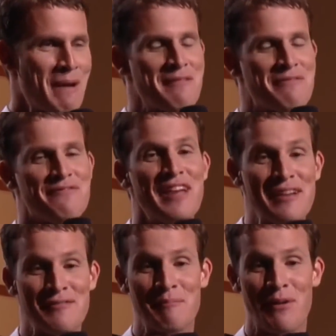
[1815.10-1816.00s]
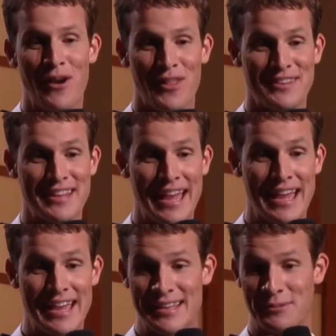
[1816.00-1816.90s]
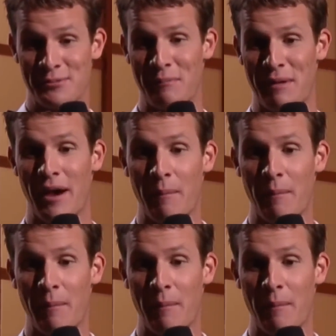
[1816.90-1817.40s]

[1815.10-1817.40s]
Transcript: My favorite part of the day is when my